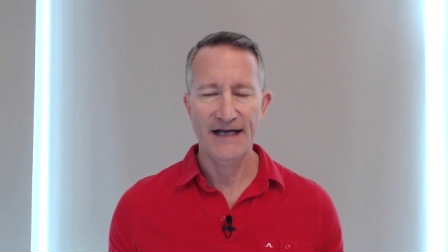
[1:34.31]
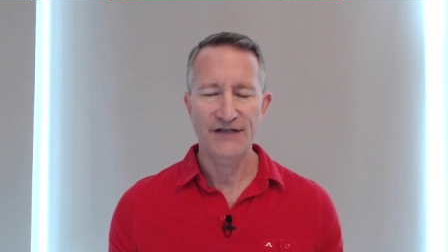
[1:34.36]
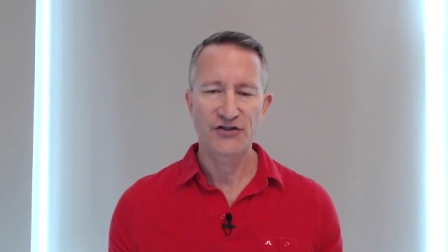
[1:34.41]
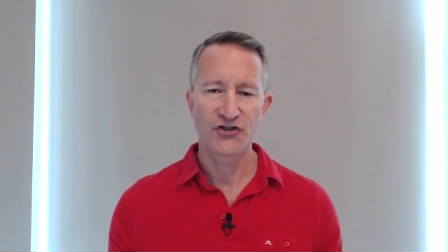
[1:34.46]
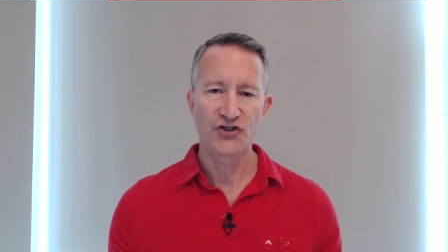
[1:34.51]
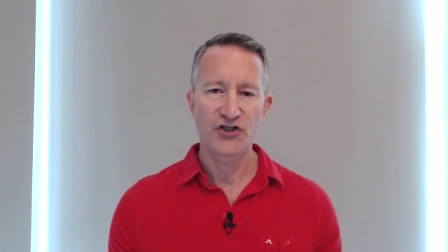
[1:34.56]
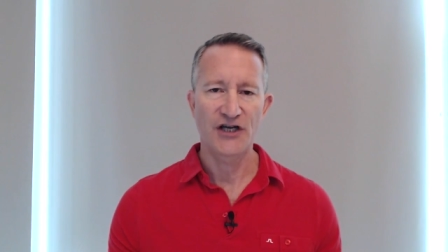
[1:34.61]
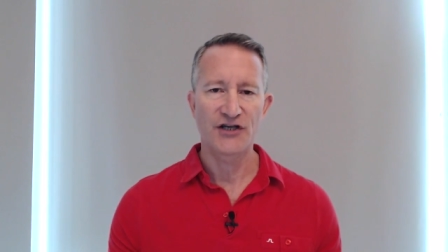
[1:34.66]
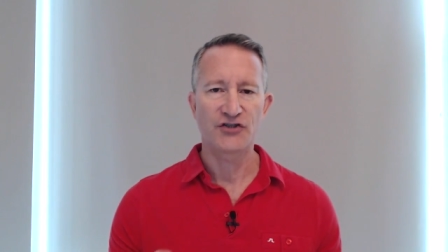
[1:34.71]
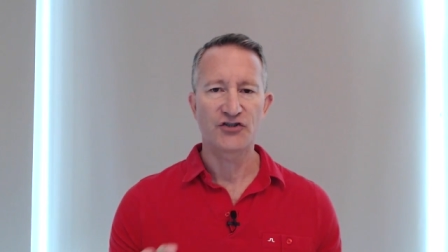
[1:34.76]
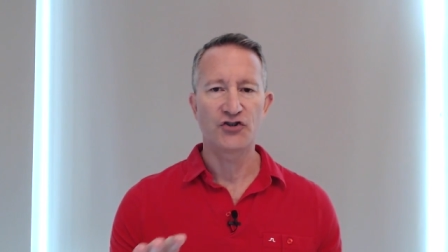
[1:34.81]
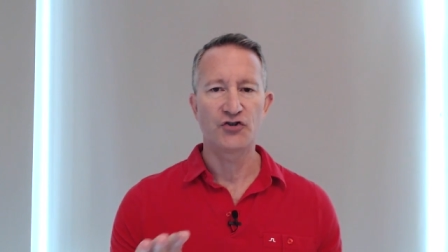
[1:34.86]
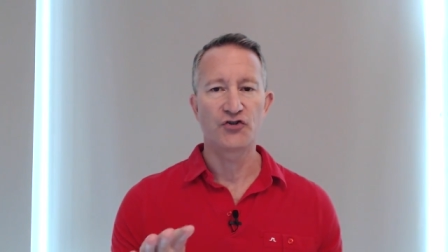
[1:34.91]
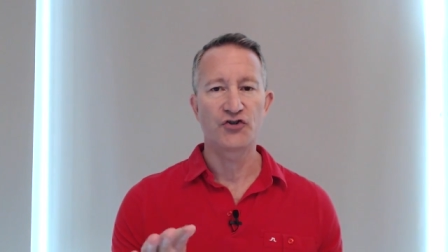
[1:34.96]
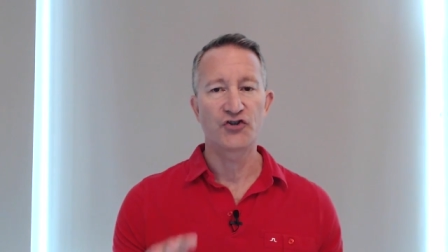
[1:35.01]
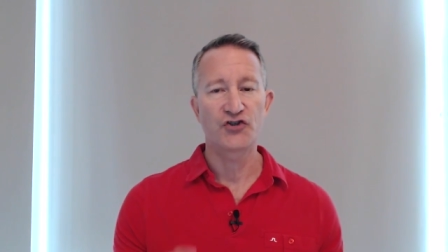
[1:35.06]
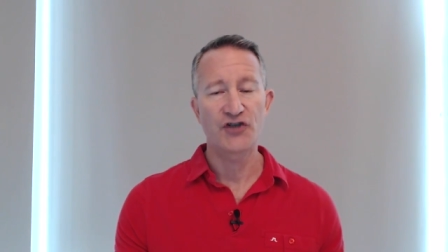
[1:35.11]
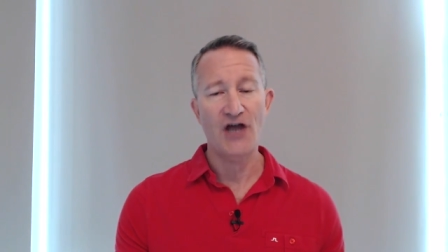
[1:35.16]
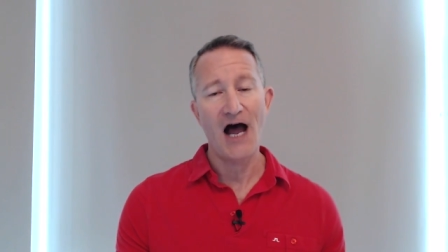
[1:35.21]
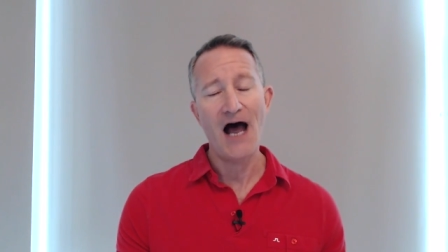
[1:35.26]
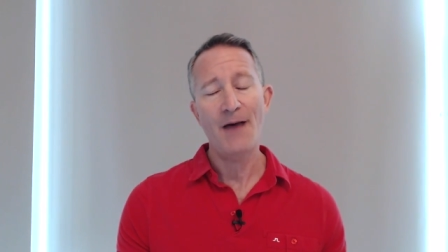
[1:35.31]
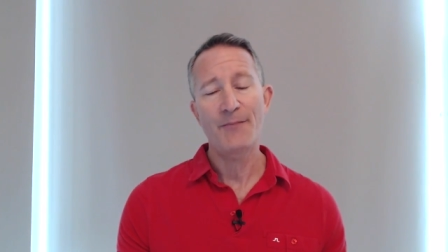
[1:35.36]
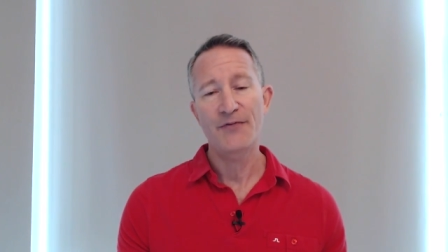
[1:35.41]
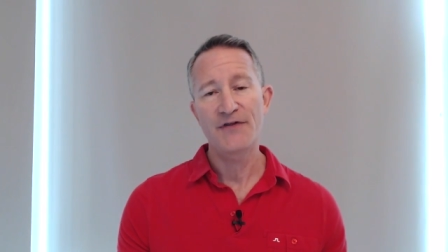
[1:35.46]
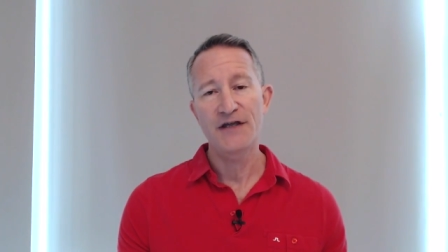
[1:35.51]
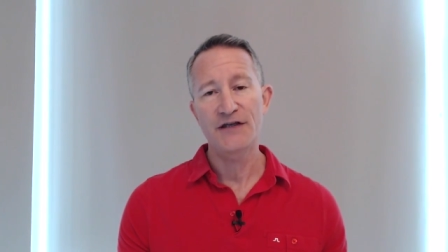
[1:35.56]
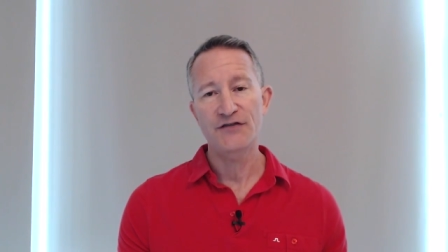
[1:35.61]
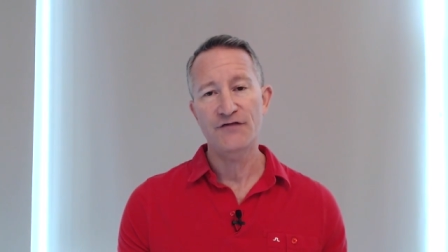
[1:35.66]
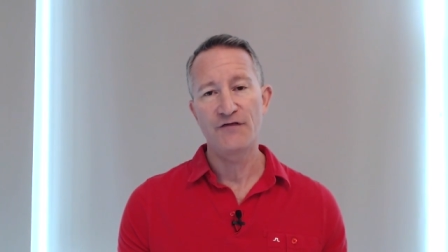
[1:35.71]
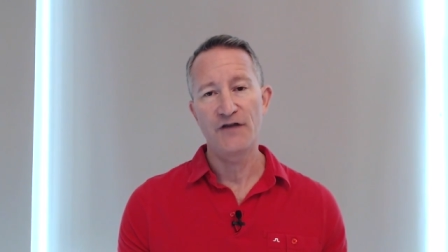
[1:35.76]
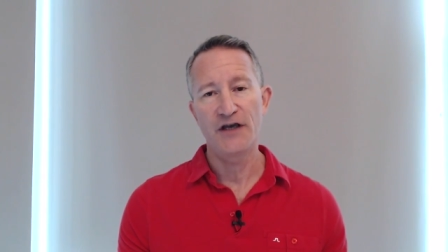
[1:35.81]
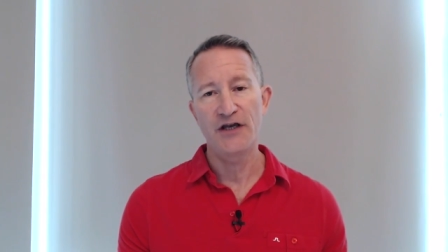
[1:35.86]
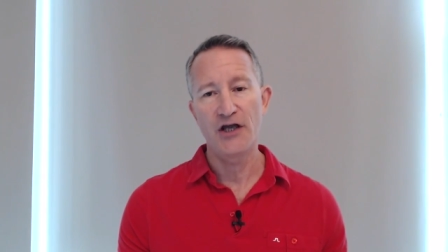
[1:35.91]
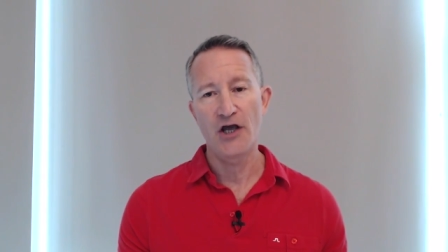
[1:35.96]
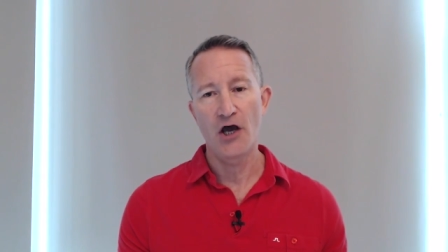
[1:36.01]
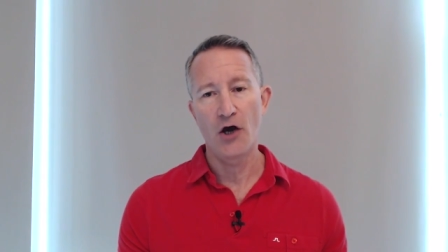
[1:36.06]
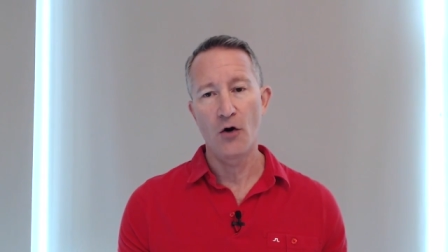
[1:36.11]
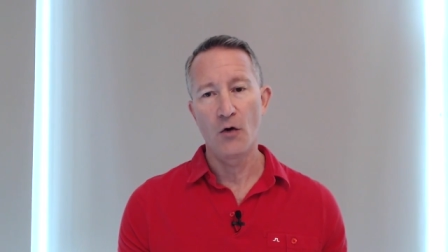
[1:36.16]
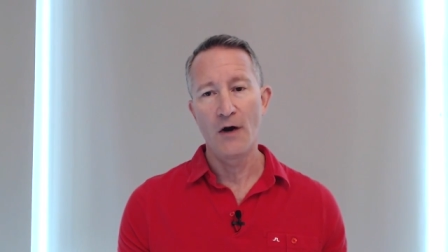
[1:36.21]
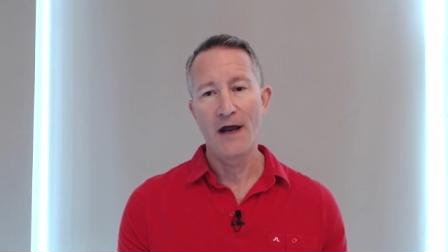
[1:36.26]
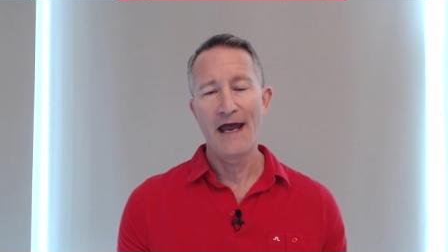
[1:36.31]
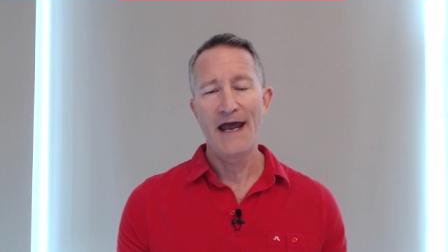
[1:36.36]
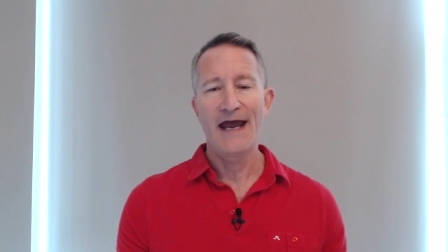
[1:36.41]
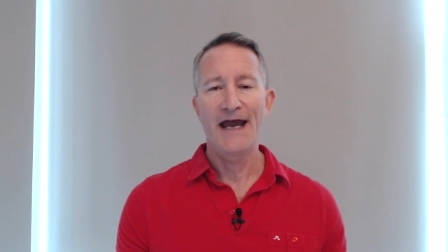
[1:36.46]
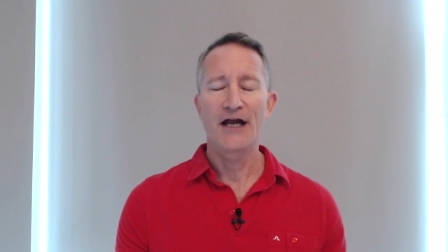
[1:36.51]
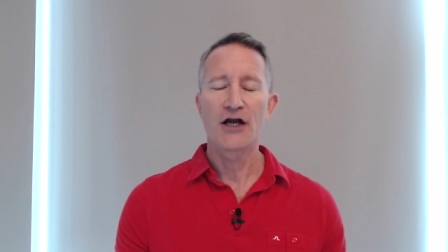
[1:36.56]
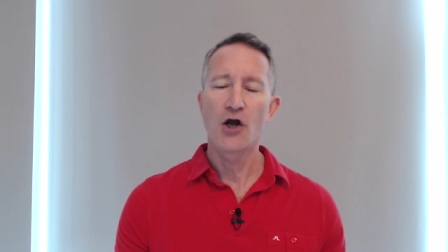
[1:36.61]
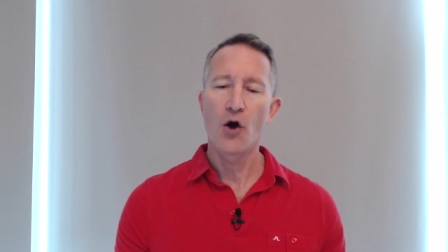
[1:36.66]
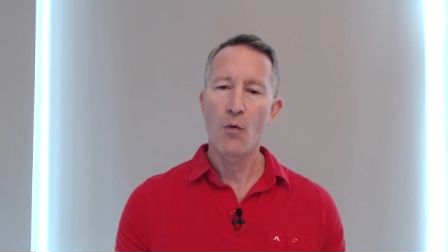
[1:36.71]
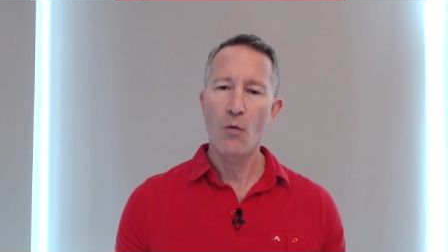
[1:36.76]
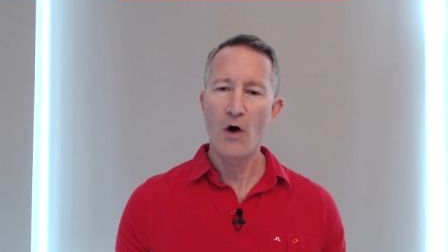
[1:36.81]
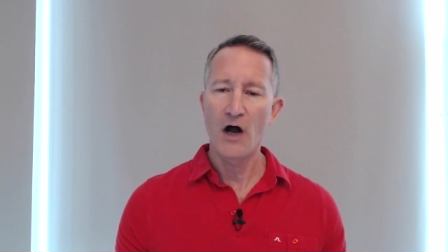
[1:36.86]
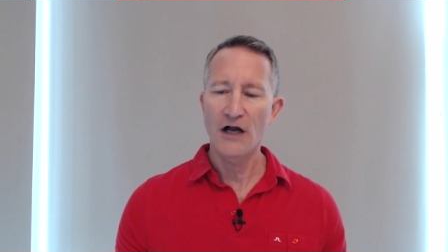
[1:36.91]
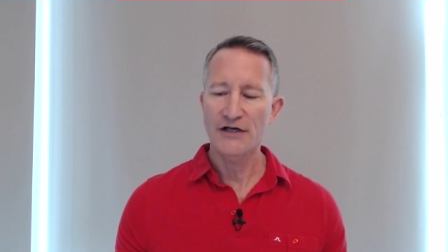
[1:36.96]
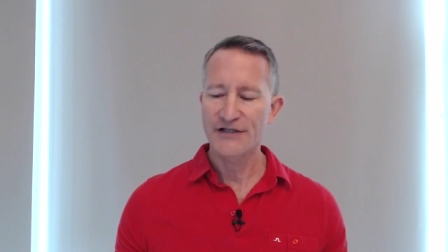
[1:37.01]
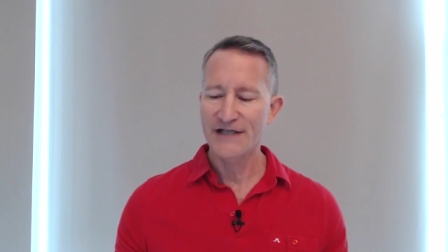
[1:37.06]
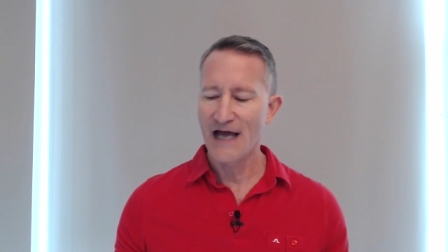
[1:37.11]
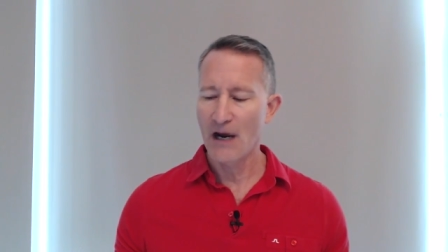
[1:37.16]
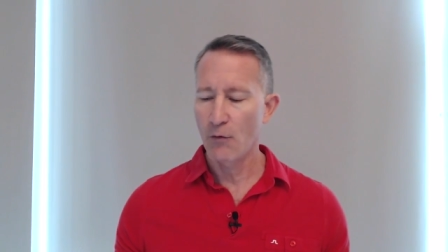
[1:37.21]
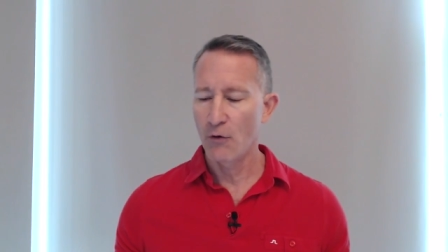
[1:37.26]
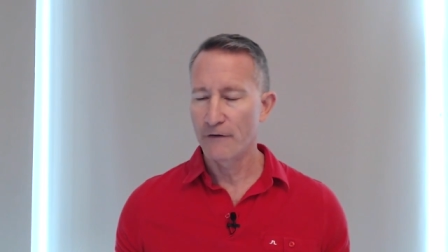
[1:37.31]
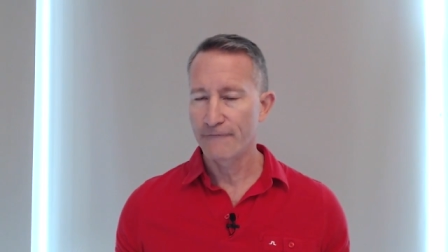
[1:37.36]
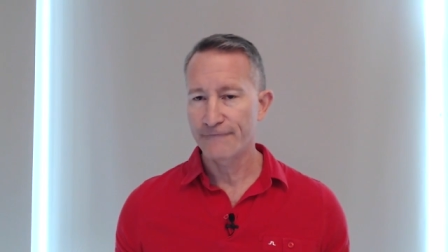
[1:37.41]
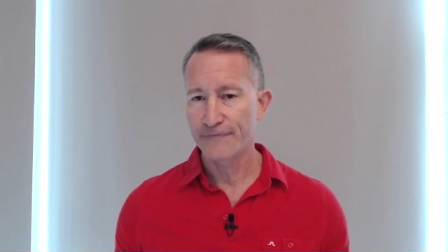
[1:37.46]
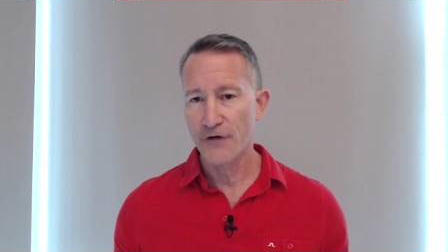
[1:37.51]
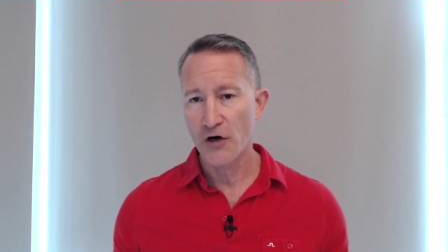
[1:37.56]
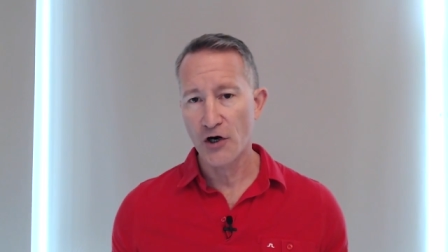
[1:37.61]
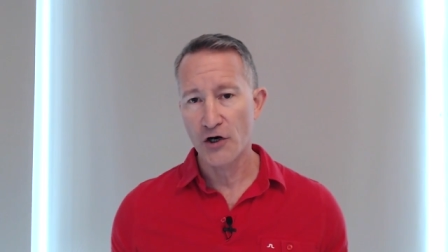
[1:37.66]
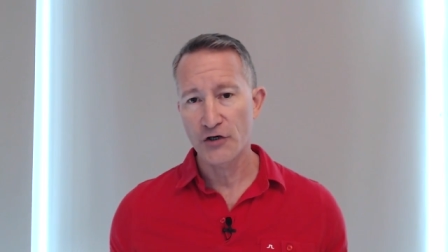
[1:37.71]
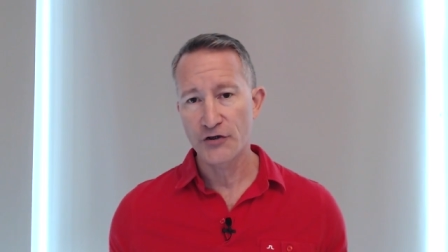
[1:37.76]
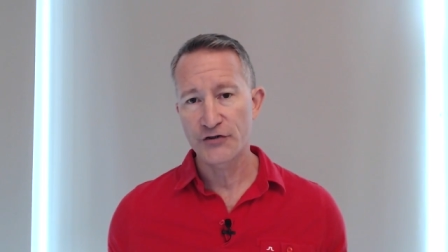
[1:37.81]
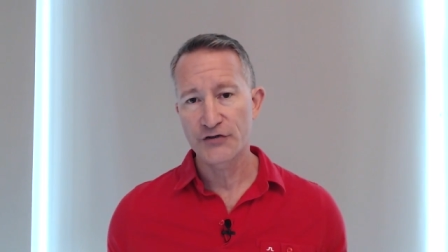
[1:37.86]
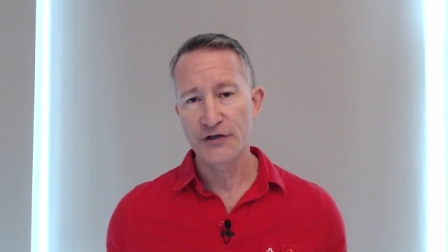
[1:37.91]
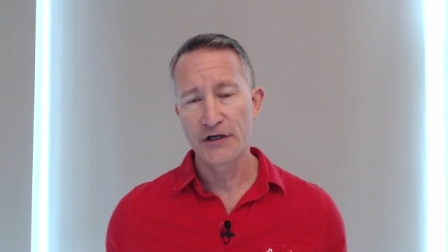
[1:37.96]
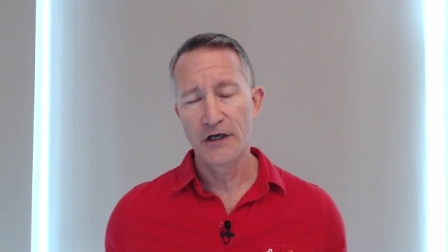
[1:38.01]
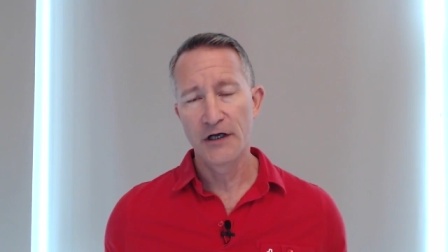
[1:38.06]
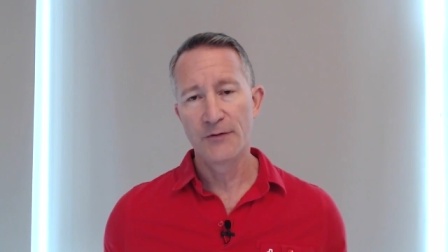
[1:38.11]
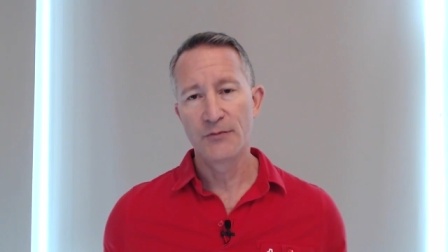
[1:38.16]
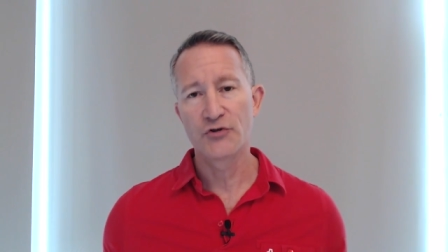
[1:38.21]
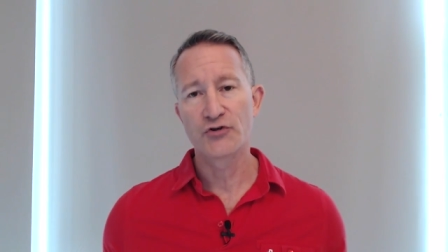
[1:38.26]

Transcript: I suggest you stop this video and go watch that one first,